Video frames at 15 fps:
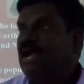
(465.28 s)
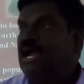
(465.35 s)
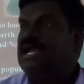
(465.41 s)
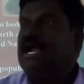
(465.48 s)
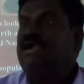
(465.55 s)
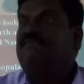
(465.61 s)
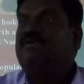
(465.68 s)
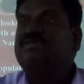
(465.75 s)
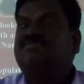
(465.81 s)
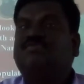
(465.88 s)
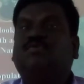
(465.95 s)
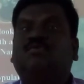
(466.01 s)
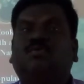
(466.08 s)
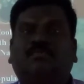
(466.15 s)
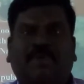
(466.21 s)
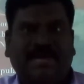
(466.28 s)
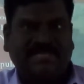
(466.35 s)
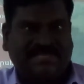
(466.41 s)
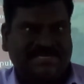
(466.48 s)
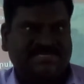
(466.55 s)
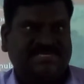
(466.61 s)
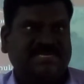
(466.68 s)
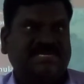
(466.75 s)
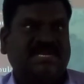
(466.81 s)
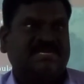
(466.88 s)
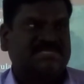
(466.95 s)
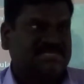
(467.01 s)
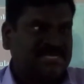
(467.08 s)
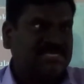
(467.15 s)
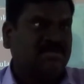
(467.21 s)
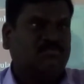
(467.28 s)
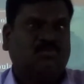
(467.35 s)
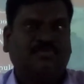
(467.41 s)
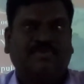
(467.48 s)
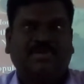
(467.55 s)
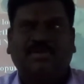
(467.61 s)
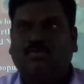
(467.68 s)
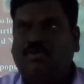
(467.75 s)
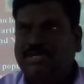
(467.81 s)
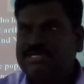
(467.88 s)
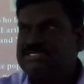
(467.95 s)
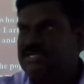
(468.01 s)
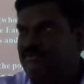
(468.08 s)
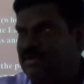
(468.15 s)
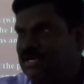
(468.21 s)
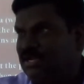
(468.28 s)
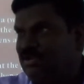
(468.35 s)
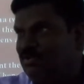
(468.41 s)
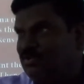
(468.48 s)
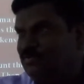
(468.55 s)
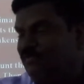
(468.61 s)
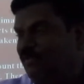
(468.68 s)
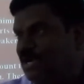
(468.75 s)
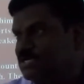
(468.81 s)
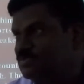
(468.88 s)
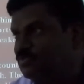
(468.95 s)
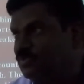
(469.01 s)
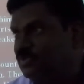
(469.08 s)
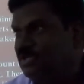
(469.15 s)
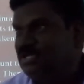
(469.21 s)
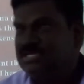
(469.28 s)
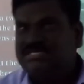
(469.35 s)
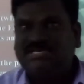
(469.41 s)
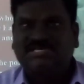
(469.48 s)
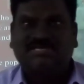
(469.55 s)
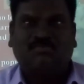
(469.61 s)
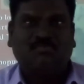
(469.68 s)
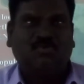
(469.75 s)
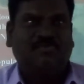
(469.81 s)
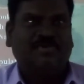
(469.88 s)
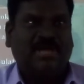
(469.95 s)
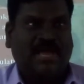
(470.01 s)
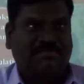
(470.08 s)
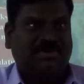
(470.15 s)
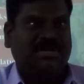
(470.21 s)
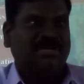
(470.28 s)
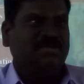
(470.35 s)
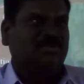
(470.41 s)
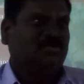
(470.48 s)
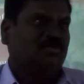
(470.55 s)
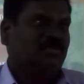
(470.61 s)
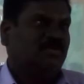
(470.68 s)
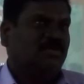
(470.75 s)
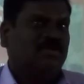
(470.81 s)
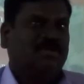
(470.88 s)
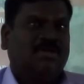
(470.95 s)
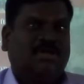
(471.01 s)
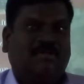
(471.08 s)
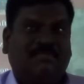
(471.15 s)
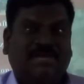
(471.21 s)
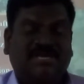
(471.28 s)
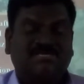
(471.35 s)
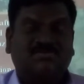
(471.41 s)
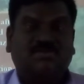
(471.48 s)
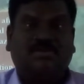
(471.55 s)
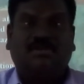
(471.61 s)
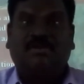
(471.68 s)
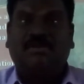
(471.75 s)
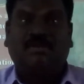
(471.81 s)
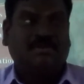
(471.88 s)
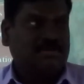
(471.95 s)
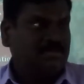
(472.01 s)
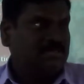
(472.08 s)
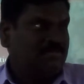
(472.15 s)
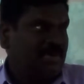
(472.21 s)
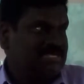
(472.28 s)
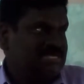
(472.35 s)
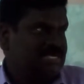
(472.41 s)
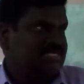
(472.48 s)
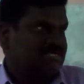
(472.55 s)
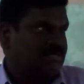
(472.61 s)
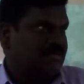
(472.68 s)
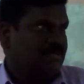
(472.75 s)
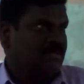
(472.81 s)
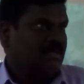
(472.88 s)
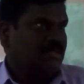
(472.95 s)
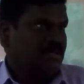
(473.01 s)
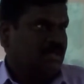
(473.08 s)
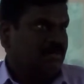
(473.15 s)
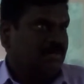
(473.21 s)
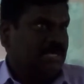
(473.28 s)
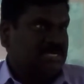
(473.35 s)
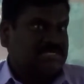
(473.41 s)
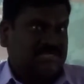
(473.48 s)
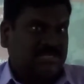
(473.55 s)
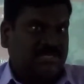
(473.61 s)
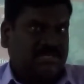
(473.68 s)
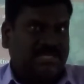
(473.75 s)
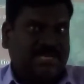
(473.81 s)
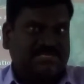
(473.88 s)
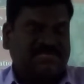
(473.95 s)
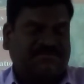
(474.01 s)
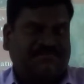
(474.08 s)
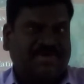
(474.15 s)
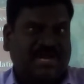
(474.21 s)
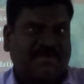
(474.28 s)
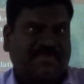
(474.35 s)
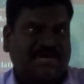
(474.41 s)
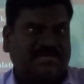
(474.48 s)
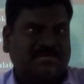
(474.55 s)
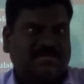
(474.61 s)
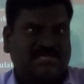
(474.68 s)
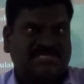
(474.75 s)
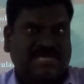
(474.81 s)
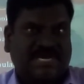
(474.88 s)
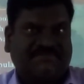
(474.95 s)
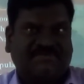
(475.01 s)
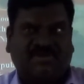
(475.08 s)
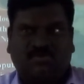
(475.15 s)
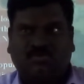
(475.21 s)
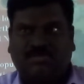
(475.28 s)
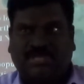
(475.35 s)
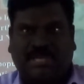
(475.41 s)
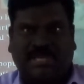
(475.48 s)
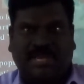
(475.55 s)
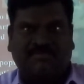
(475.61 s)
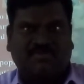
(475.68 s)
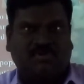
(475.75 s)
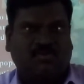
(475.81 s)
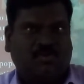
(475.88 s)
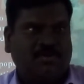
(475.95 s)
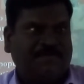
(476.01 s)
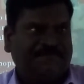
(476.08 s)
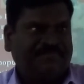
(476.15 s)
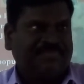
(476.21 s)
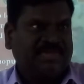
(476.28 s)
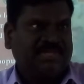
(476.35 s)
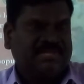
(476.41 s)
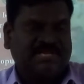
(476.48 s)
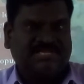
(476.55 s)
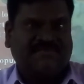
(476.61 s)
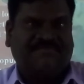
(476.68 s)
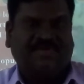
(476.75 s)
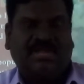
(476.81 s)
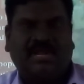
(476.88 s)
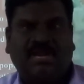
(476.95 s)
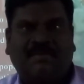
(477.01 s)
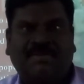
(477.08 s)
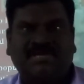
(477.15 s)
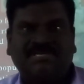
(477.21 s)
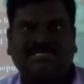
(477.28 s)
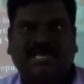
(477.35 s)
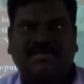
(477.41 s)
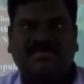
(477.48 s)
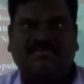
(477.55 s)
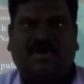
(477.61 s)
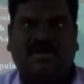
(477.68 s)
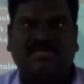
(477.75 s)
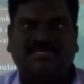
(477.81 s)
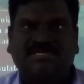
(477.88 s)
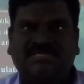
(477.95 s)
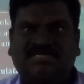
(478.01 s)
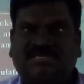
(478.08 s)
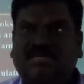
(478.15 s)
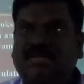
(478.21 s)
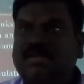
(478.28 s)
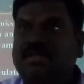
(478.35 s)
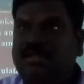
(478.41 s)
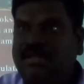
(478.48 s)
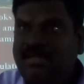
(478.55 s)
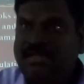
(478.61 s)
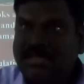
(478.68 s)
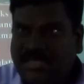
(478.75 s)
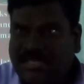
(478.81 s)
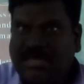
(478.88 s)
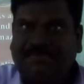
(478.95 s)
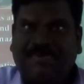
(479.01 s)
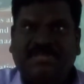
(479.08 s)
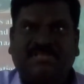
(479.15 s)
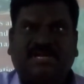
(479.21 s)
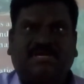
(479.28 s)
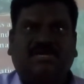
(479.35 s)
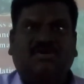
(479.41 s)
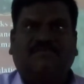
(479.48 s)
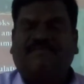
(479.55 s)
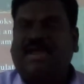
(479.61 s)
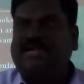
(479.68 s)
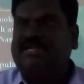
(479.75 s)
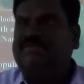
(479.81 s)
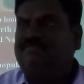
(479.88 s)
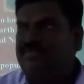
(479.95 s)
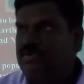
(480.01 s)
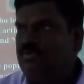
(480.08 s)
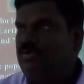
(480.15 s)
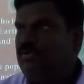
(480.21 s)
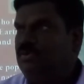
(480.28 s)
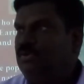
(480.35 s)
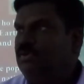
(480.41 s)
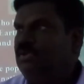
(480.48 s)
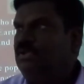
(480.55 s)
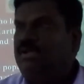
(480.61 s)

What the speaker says: I advise you to buy that CD and see the movie. No teacher will tell you to watch and see some movie. I am telling you. Because imagination. Because there is a fear among the scientific truth I came to know. There is a fear among seismologists. Keeping that fact in view,